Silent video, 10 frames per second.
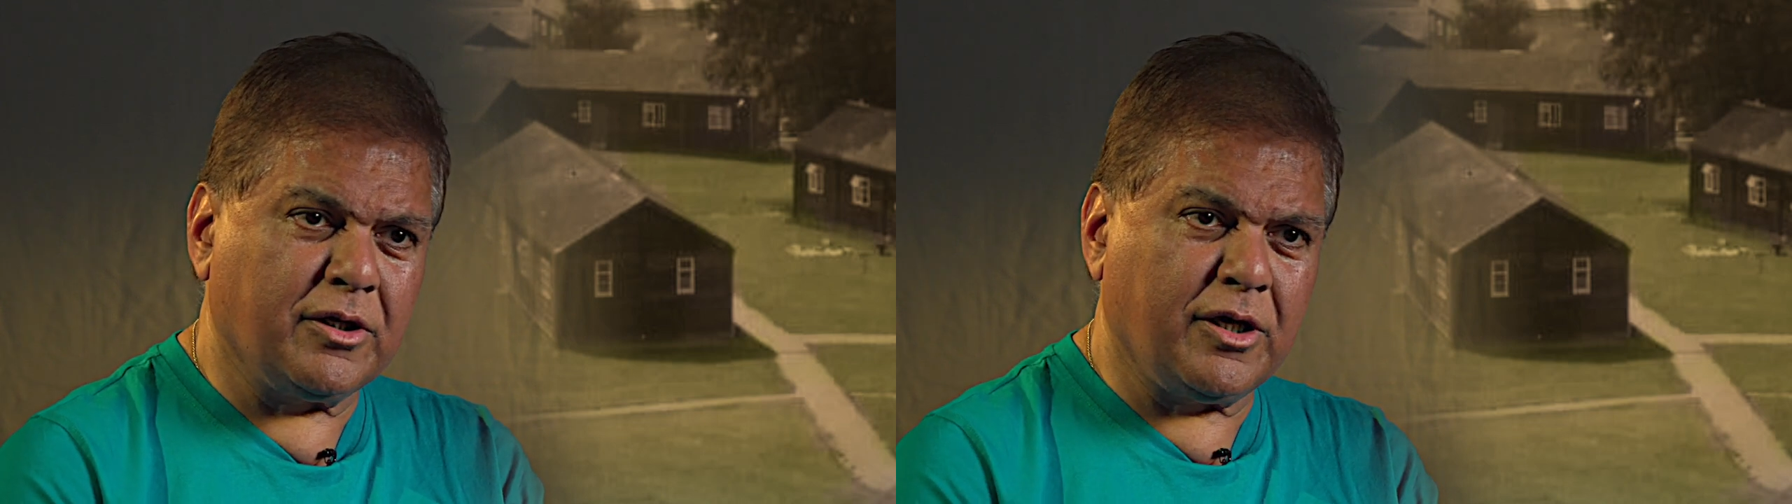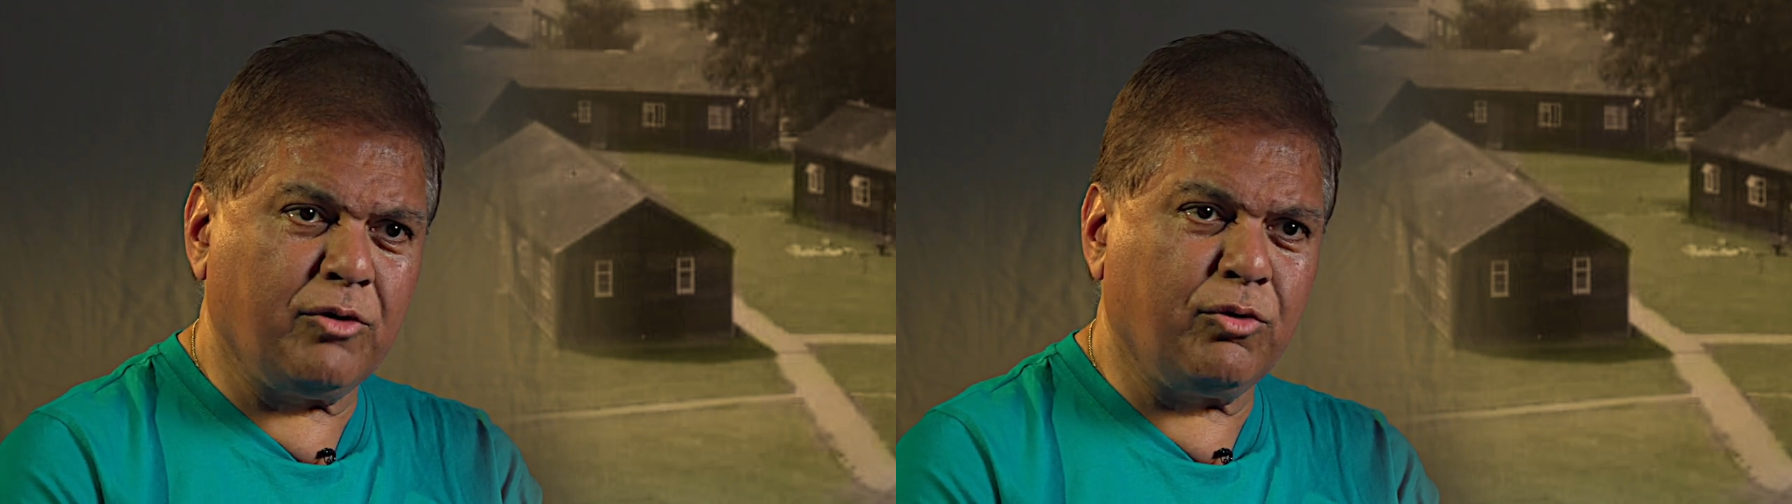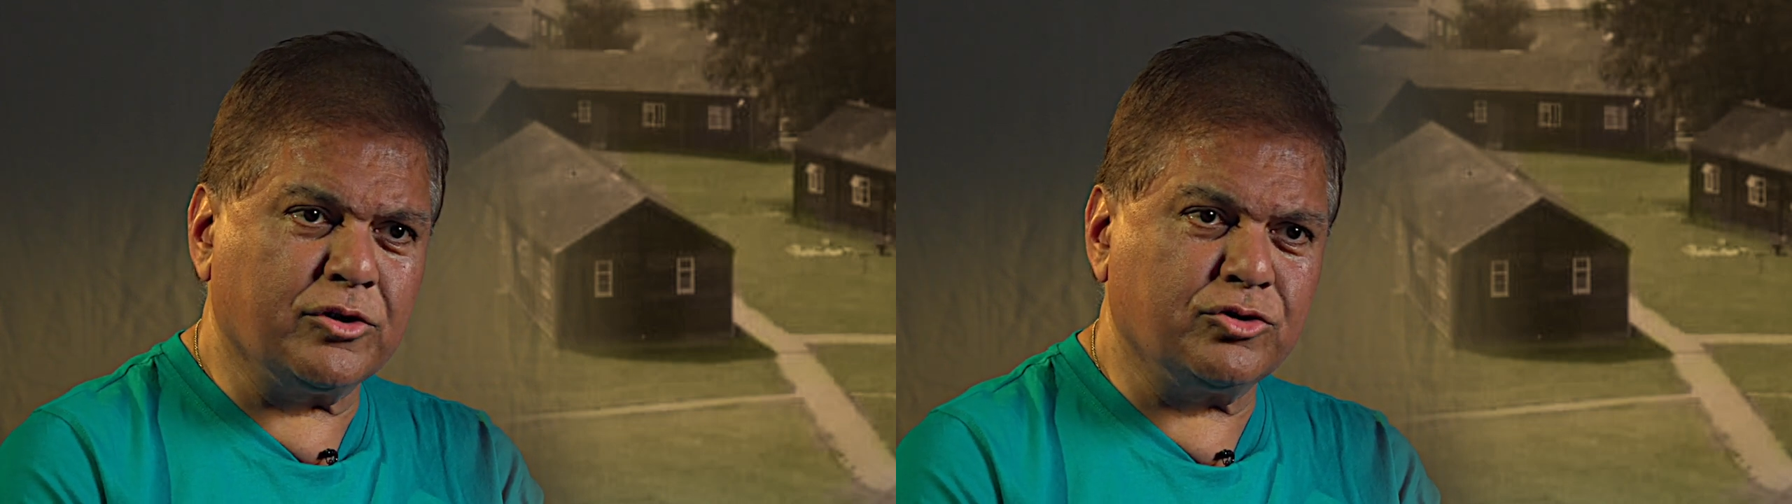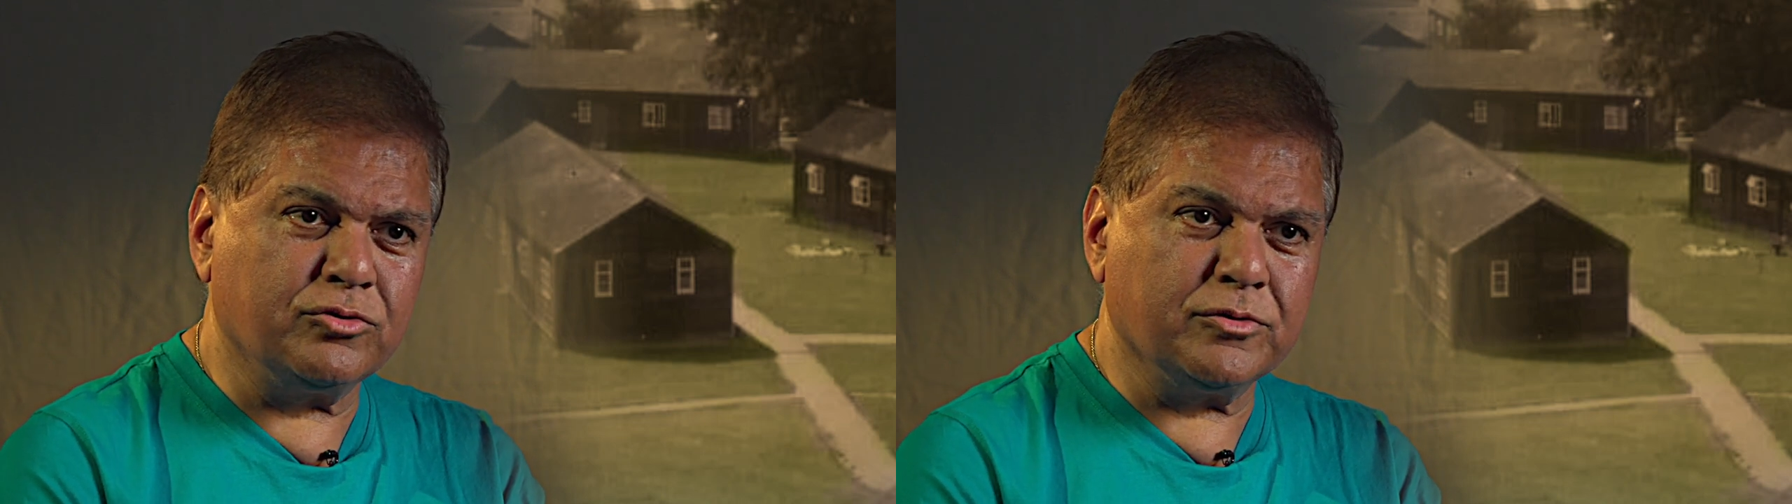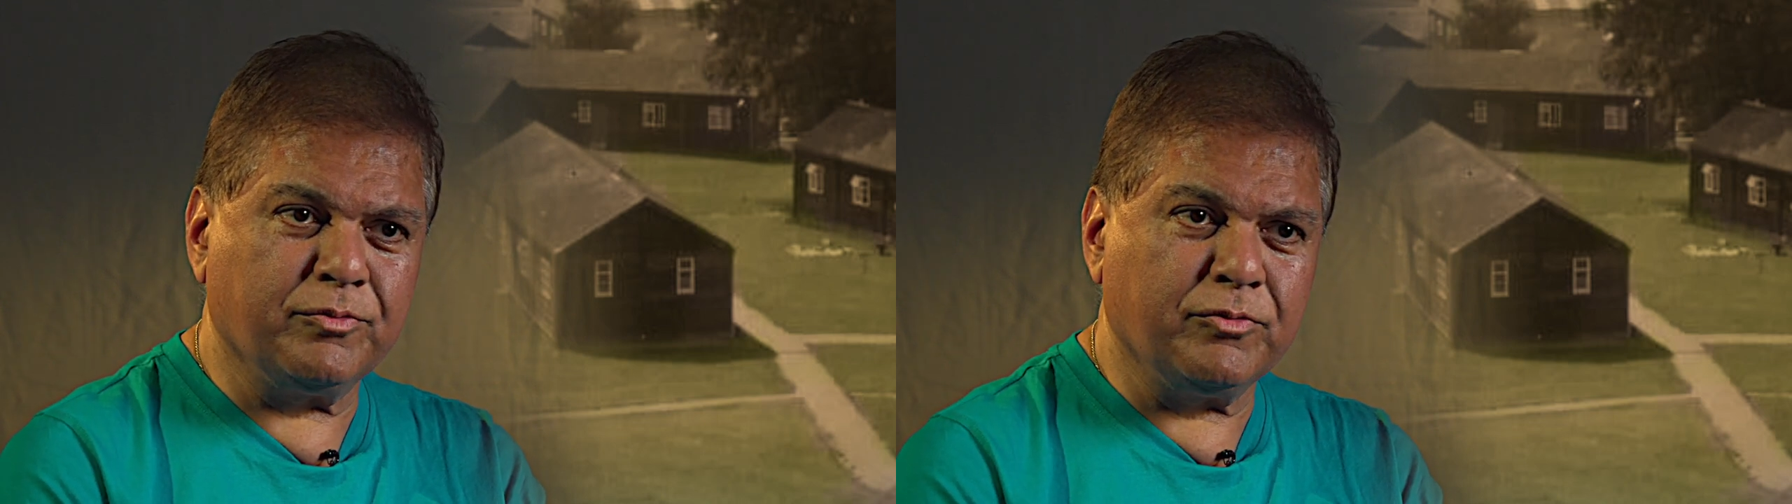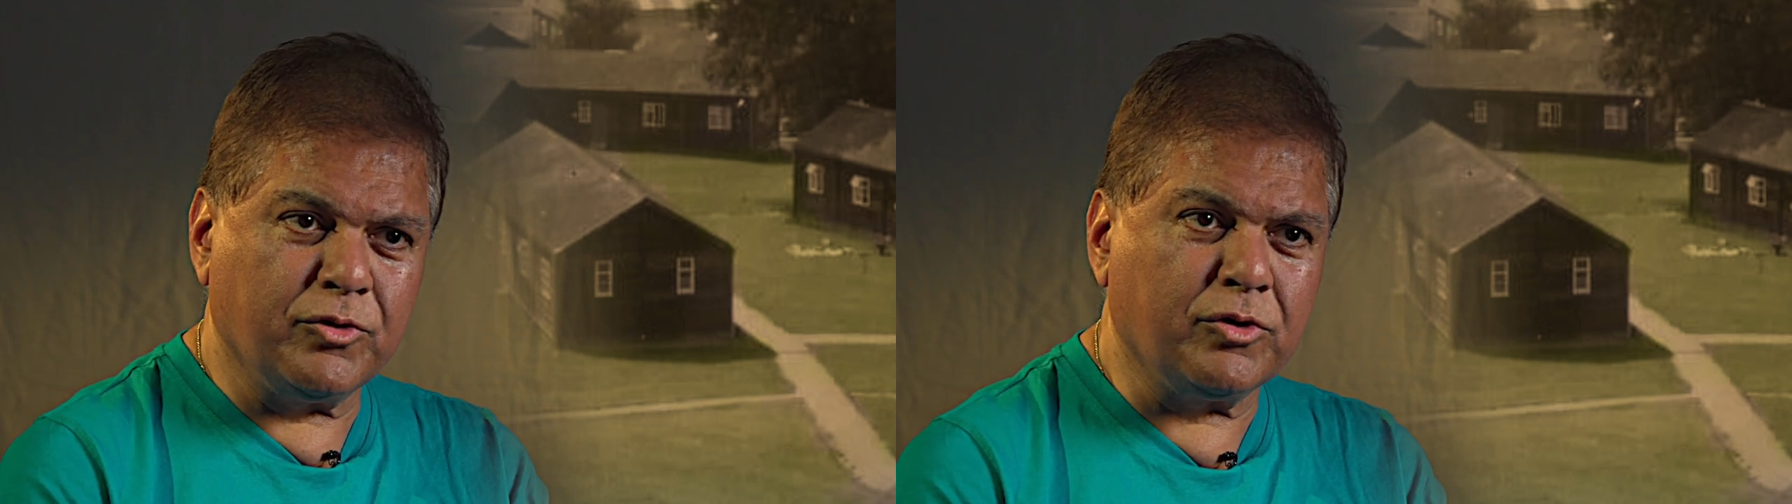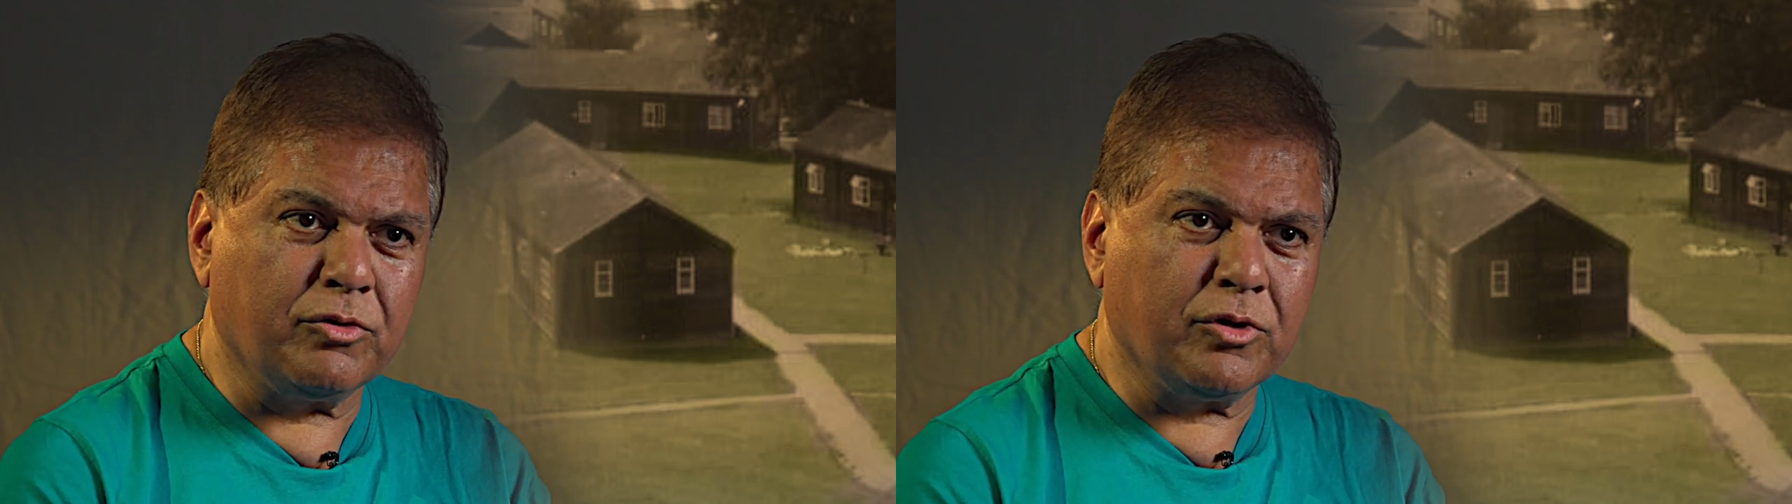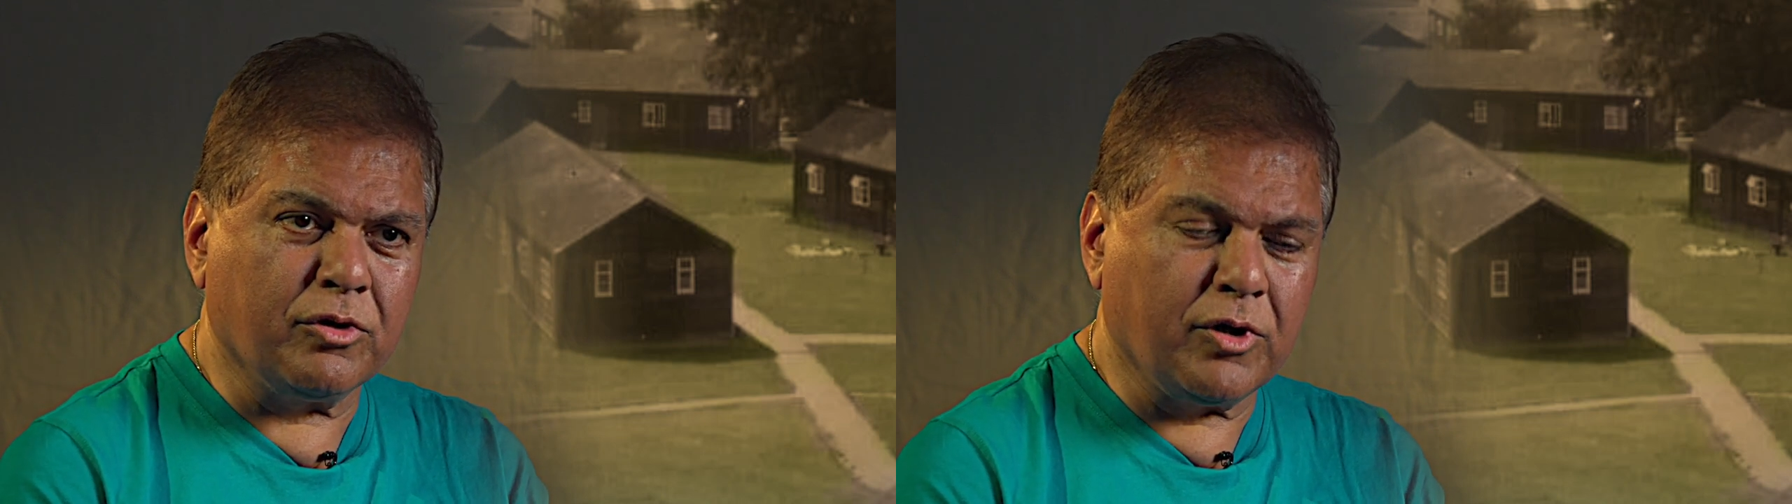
I want to, you know,